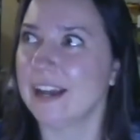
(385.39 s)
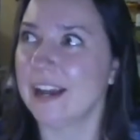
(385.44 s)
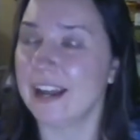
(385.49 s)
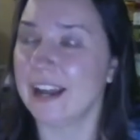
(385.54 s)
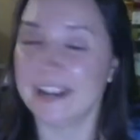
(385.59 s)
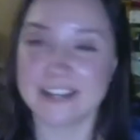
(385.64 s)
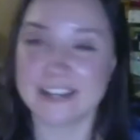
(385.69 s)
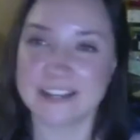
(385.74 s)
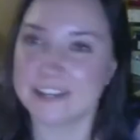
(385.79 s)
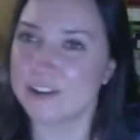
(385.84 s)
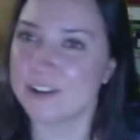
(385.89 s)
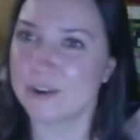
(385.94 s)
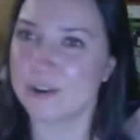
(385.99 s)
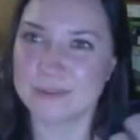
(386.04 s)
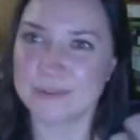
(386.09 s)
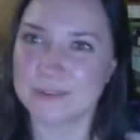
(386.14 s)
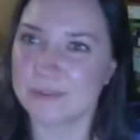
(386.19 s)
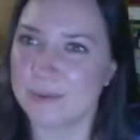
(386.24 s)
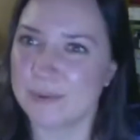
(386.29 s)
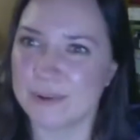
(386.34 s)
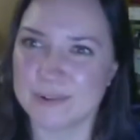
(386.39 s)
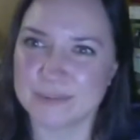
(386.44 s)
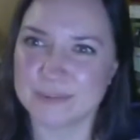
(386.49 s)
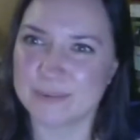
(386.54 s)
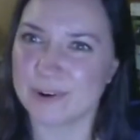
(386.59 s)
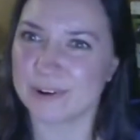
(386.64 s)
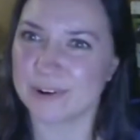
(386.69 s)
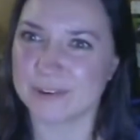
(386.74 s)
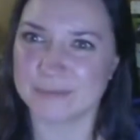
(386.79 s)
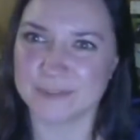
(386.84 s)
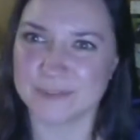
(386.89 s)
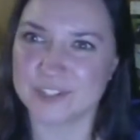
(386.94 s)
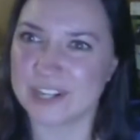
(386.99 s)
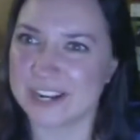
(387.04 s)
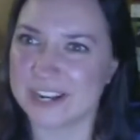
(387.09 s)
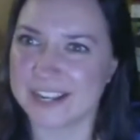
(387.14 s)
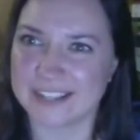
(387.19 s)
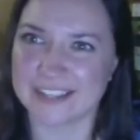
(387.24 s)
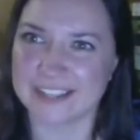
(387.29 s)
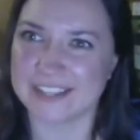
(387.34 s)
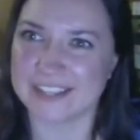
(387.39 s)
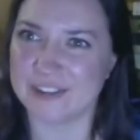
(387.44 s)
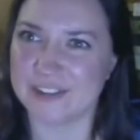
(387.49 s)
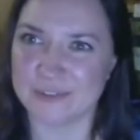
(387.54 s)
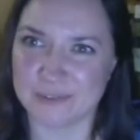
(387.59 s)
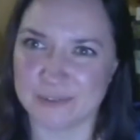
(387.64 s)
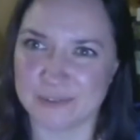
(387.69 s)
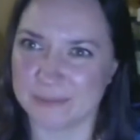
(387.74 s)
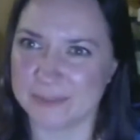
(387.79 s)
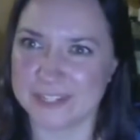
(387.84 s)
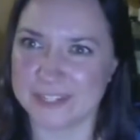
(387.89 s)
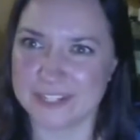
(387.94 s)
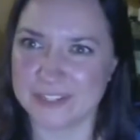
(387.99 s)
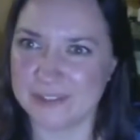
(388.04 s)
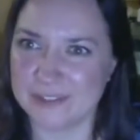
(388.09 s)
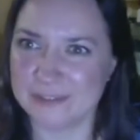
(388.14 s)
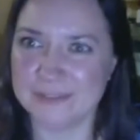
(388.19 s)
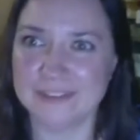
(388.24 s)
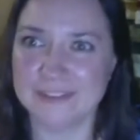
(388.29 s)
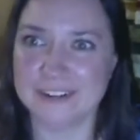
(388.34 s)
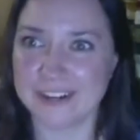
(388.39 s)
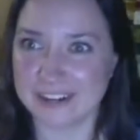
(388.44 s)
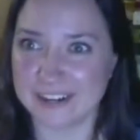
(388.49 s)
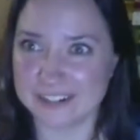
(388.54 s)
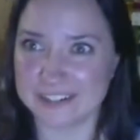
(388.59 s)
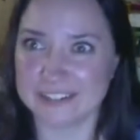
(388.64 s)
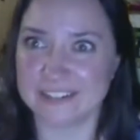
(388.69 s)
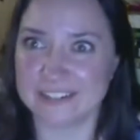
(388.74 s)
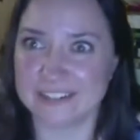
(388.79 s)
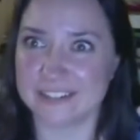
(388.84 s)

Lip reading: I didn't go through the postpartum shedding like you normally do. I just